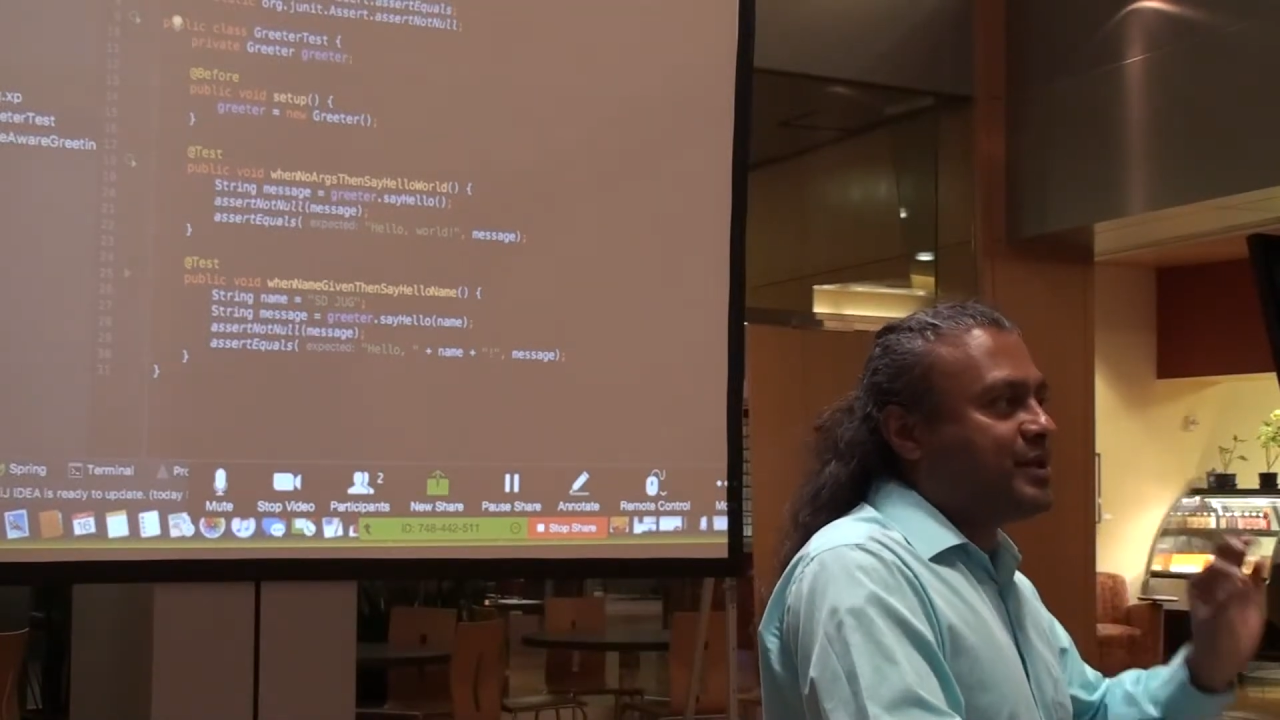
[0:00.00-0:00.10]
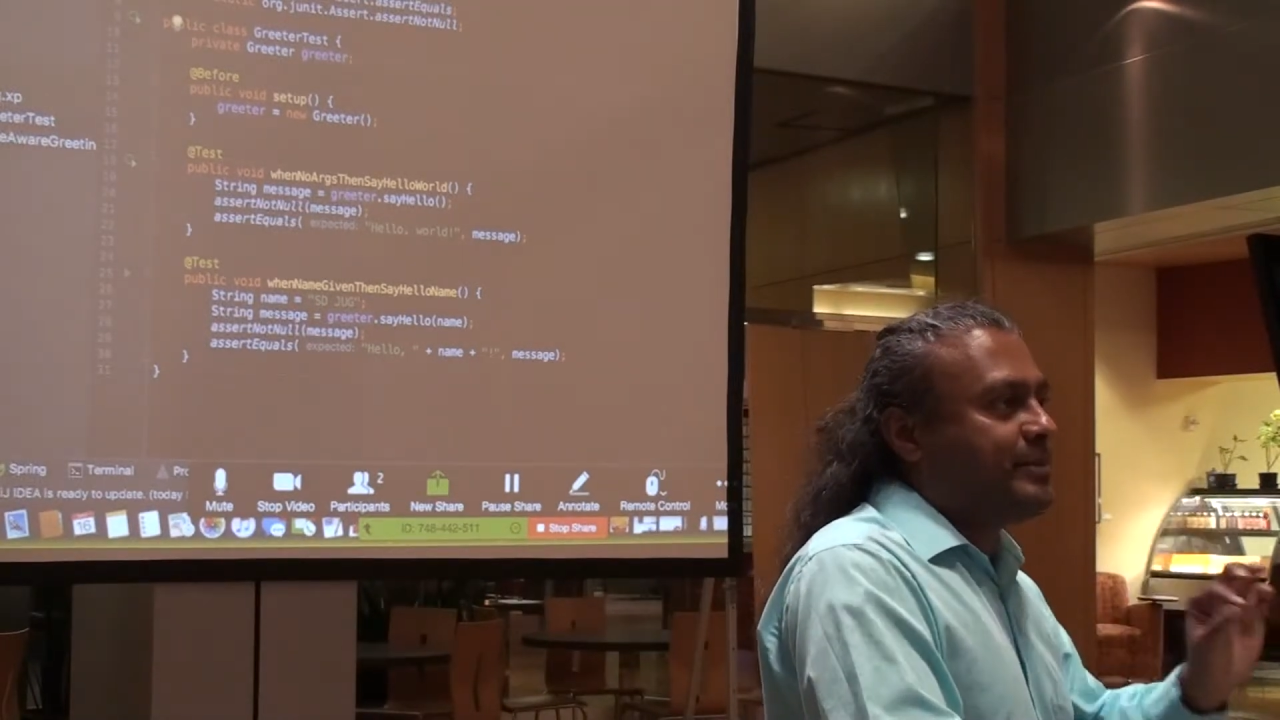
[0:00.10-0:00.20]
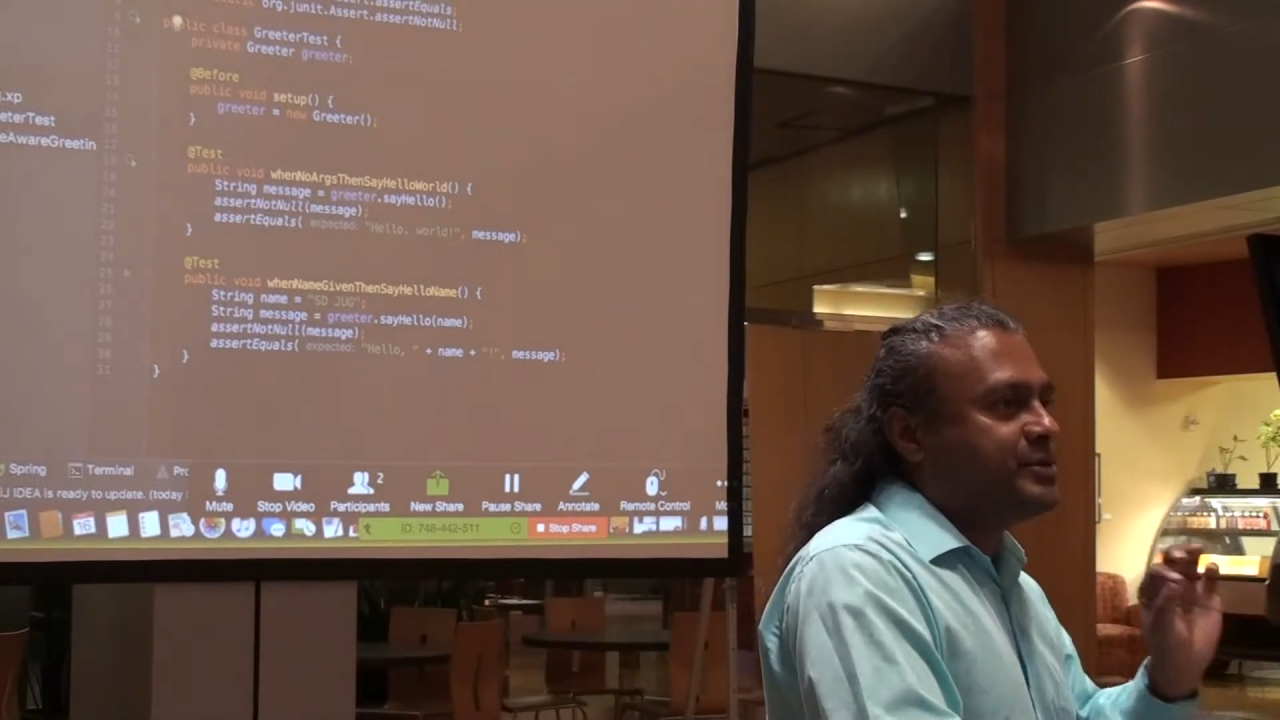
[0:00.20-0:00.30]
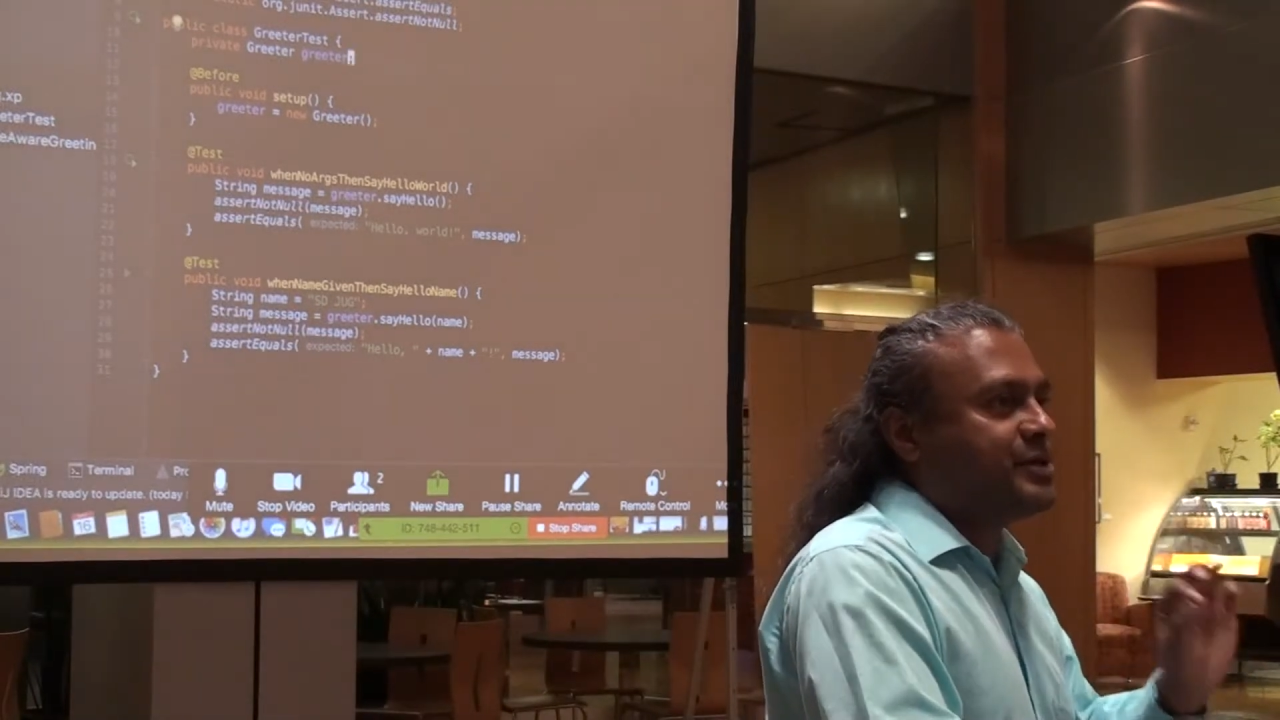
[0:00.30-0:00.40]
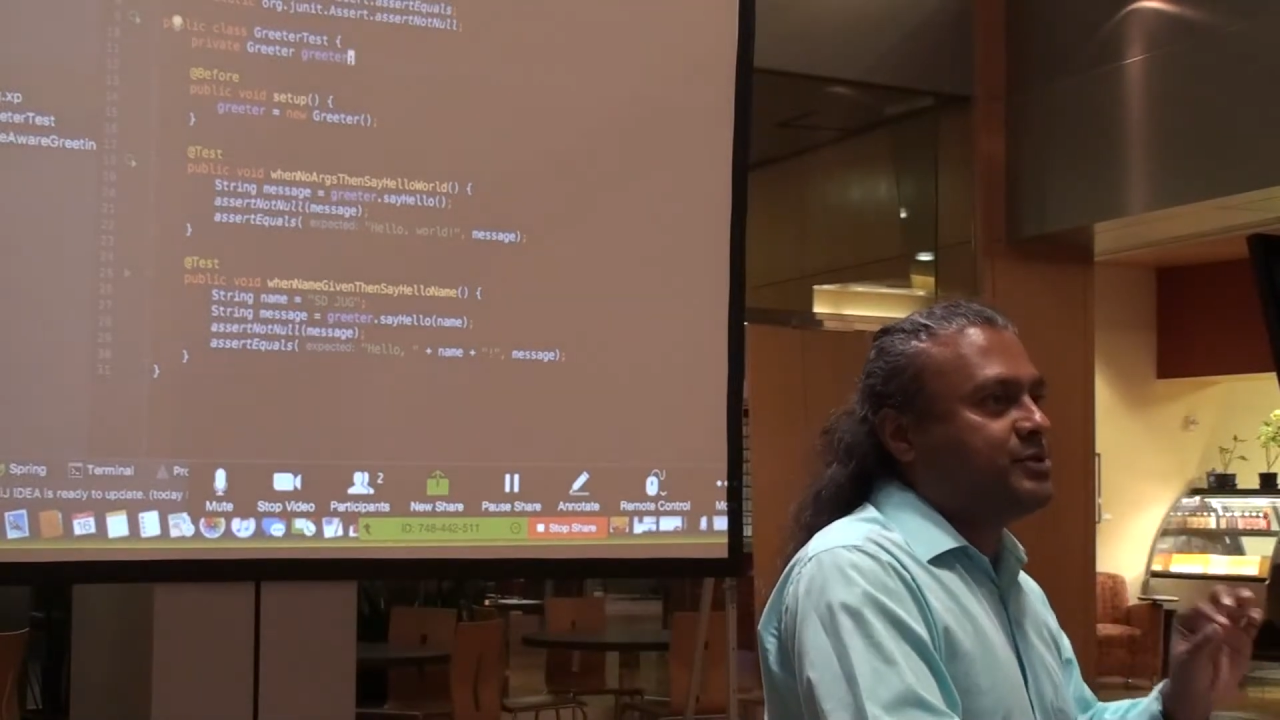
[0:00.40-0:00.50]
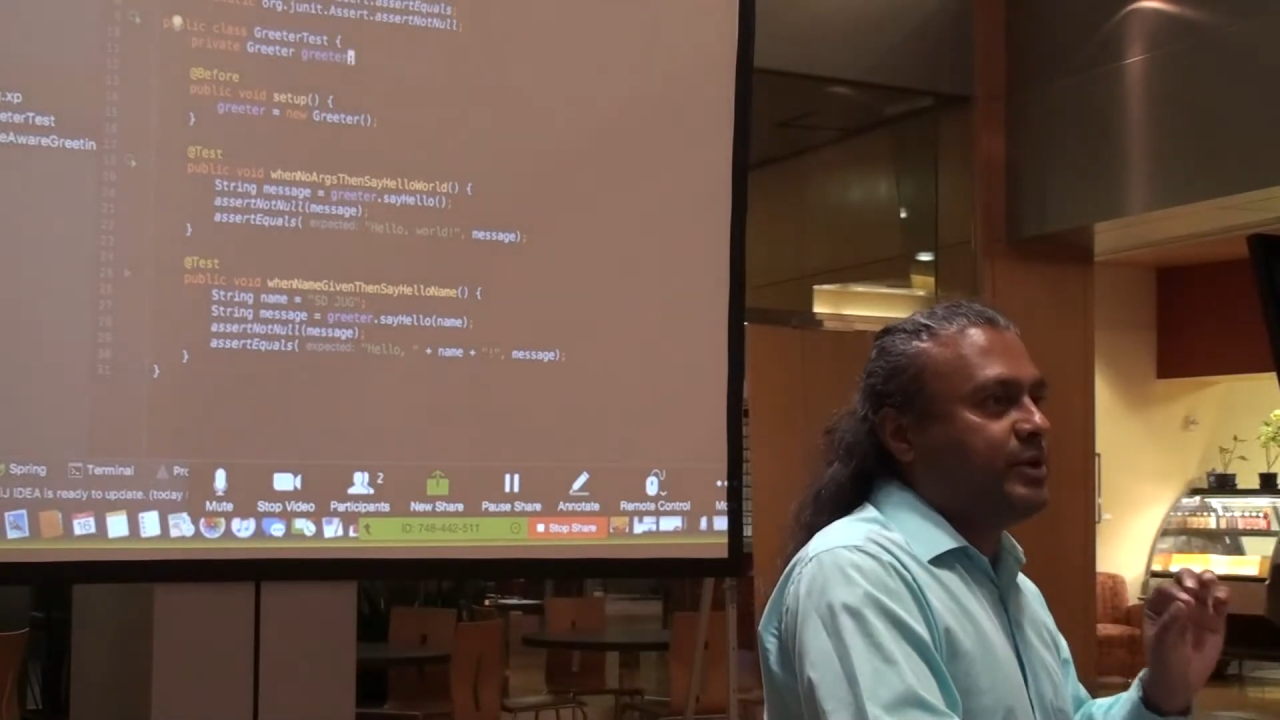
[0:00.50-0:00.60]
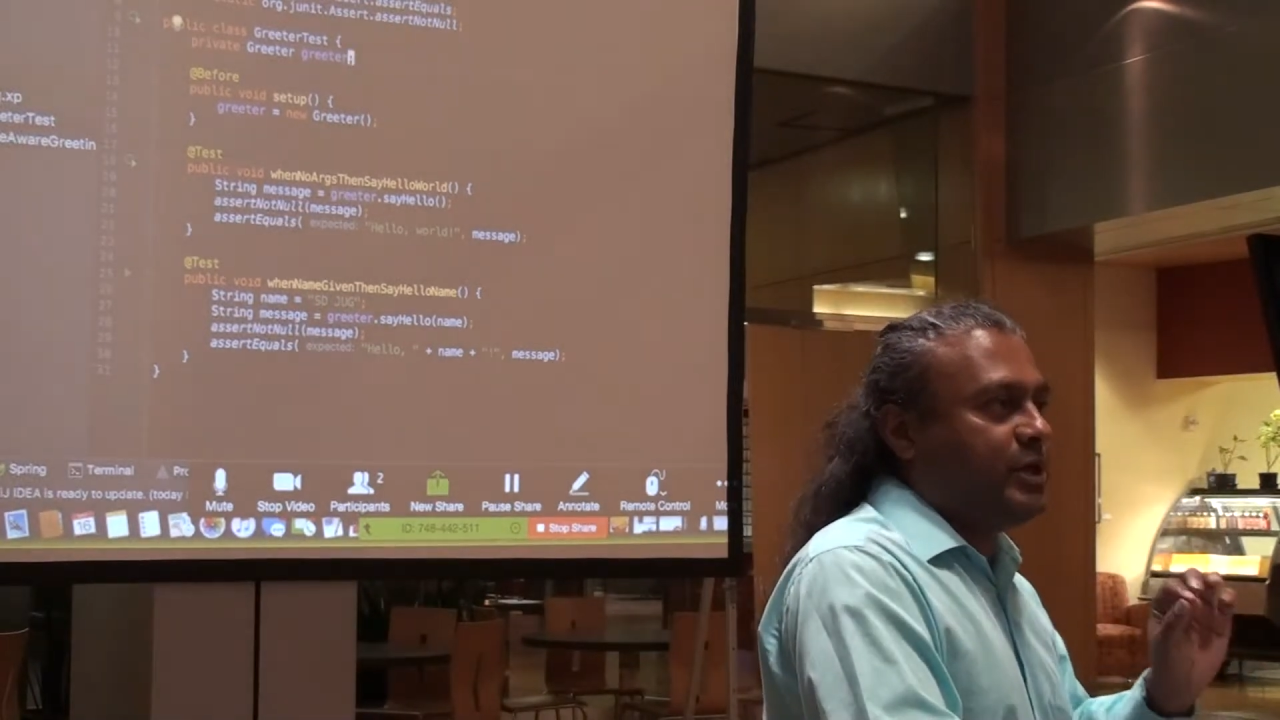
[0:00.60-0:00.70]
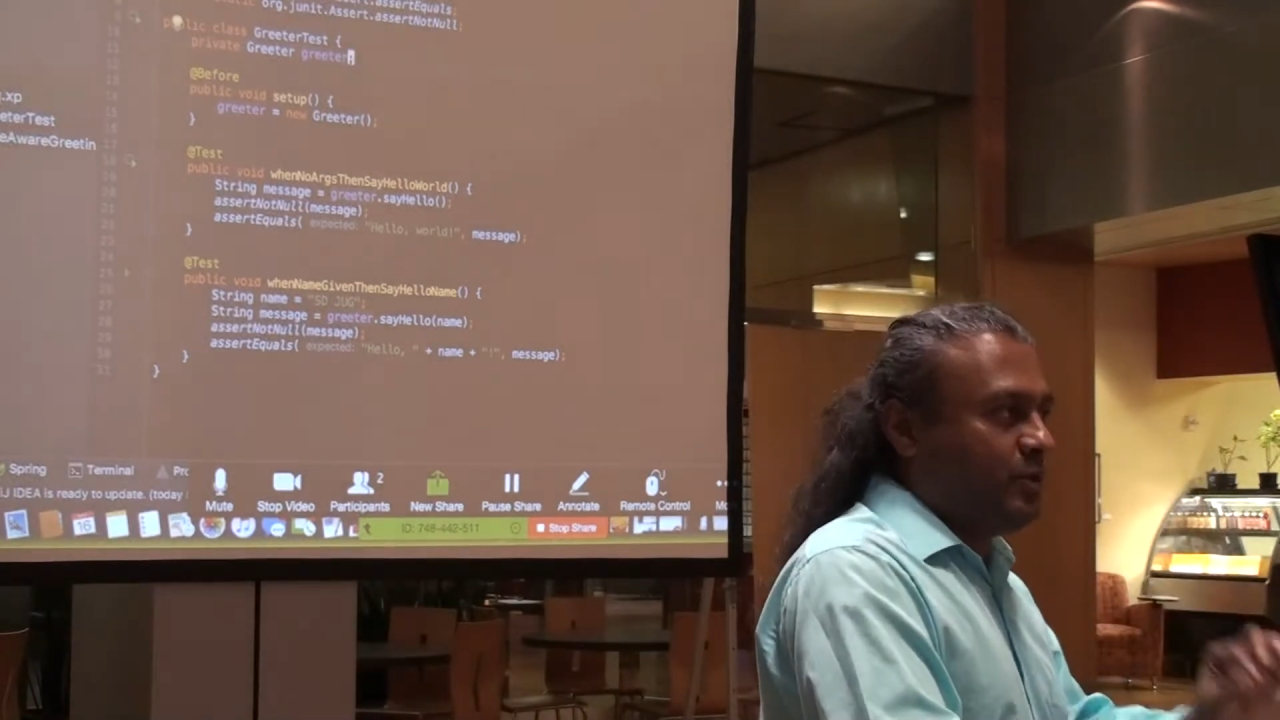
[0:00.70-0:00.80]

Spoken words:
I'm just doing